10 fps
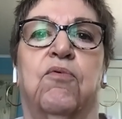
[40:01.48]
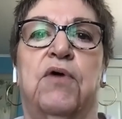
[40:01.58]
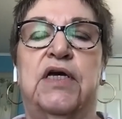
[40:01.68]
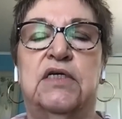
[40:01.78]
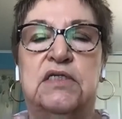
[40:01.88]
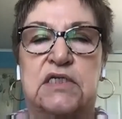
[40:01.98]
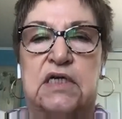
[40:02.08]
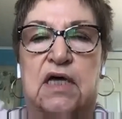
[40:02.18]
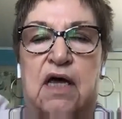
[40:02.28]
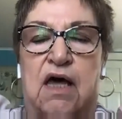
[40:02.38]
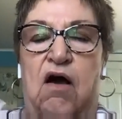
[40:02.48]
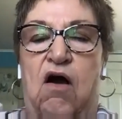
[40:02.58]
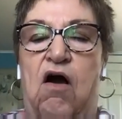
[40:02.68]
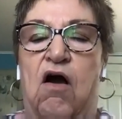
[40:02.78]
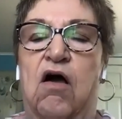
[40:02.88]
brings
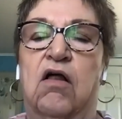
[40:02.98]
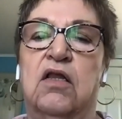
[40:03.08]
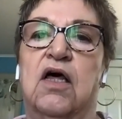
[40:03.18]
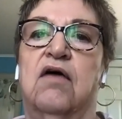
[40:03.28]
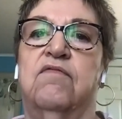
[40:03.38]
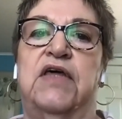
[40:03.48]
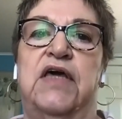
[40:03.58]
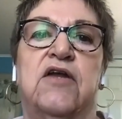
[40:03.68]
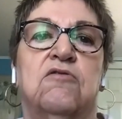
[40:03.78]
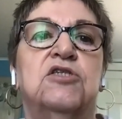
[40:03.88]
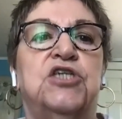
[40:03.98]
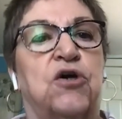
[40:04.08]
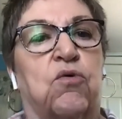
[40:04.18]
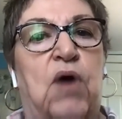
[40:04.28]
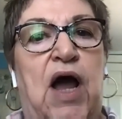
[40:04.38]
all of the
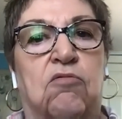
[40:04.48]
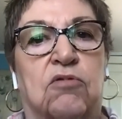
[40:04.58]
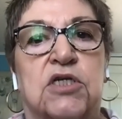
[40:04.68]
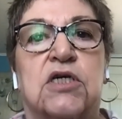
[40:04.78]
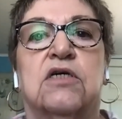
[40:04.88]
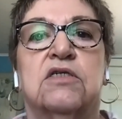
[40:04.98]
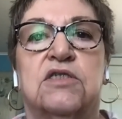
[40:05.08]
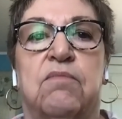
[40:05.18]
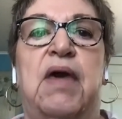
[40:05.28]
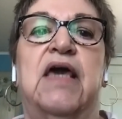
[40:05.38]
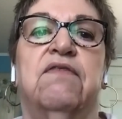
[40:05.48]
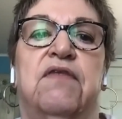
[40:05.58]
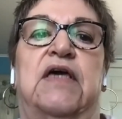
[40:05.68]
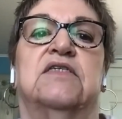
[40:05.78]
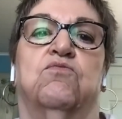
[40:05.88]
energy around to make
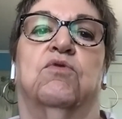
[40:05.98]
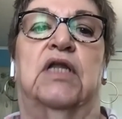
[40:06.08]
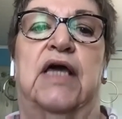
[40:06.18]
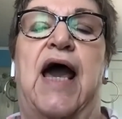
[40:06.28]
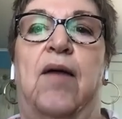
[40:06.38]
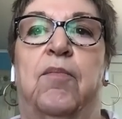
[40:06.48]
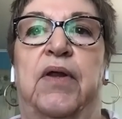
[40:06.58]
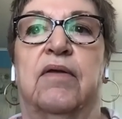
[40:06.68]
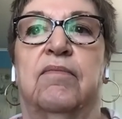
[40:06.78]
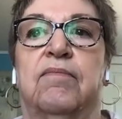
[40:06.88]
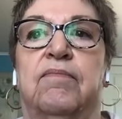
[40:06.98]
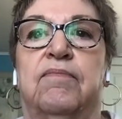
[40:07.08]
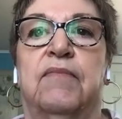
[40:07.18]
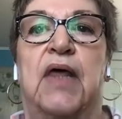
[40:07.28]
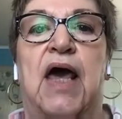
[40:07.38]
things really happen.
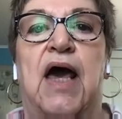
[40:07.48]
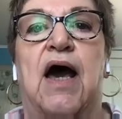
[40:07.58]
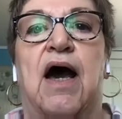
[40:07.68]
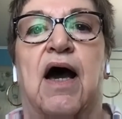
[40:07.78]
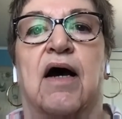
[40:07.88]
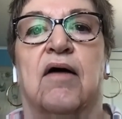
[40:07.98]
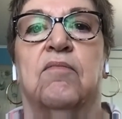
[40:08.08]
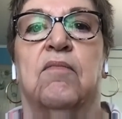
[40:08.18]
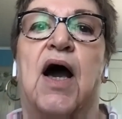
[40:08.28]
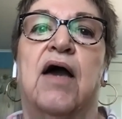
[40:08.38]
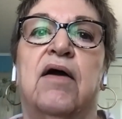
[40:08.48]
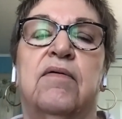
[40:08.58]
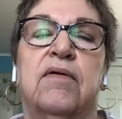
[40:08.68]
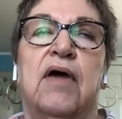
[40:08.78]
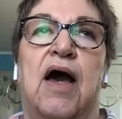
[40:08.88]
I'm
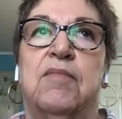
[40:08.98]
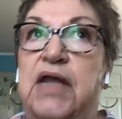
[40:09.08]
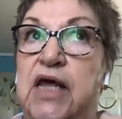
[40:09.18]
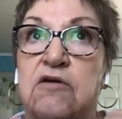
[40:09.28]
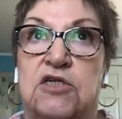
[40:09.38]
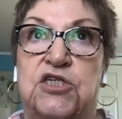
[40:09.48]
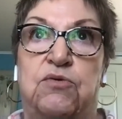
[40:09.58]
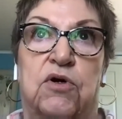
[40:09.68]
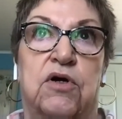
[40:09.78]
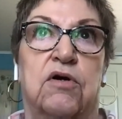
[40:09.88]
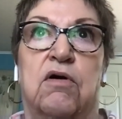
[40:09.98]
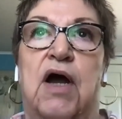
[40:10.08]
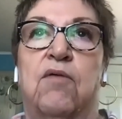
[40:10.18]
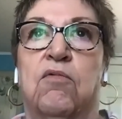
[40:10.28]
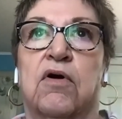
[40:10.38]
an energy worker.
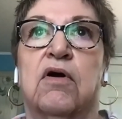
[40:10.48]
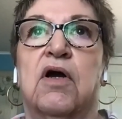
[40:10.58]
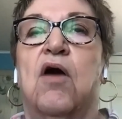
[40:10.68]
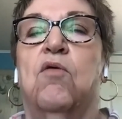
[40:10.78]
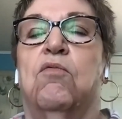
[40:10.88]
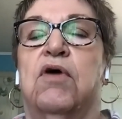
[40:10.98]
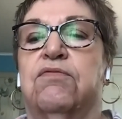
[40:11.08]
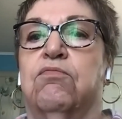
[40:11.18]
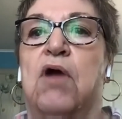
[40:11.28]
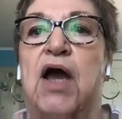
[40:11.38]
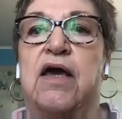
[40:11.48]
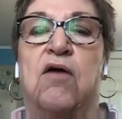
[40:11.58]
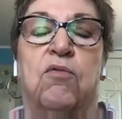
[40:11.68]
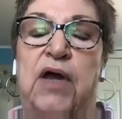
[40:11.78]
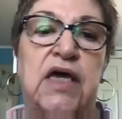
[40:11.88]
I work with
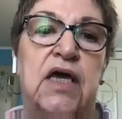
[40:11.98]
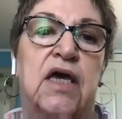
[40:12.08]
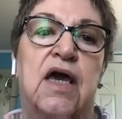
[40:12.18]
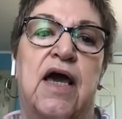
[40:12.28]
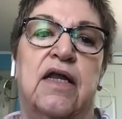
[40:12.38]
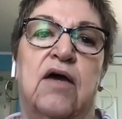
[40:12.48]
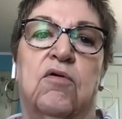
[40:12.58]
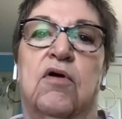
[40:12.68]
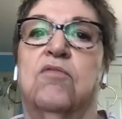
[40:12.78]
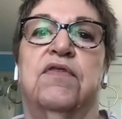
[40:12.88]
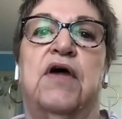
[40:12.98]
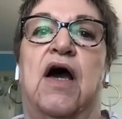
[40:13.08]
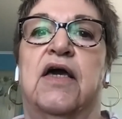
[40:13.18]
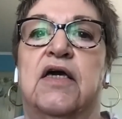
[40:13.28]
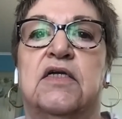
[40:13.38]
Reiki, and I work with
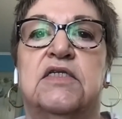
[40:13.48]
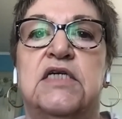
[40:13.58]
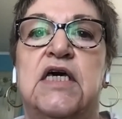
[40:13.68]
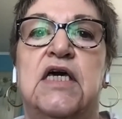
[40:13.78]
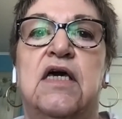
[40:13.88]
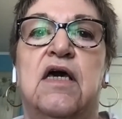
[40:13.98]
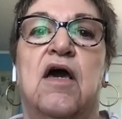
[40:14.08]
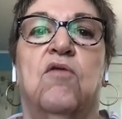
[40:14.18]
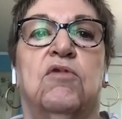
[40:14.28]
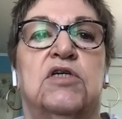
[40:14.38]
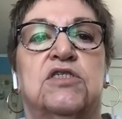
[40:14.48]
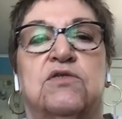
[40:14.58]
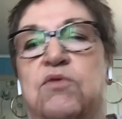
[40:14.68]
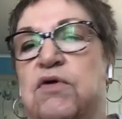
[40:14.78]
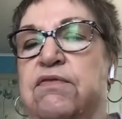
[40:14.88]
IET, which
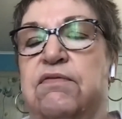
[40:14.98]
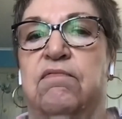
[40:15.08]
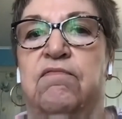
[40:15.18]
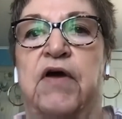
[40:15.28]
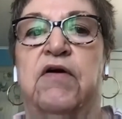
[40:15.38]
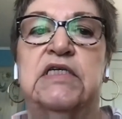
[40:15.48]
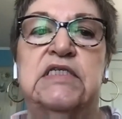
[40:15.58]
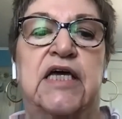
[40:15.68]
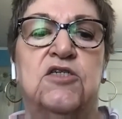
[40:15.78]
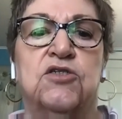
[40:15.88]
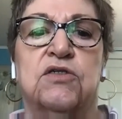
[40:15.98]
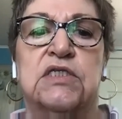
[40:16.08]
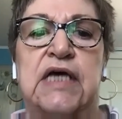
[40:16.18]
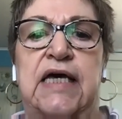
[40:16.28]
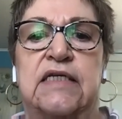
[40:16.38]
is with various
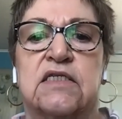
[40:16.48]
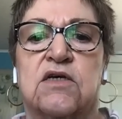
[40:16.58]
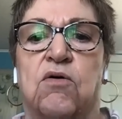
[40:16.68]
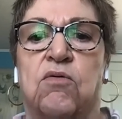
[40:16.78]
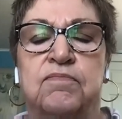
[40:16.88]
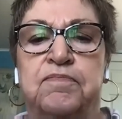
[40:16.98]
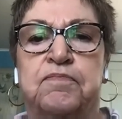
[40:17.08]
angels. And so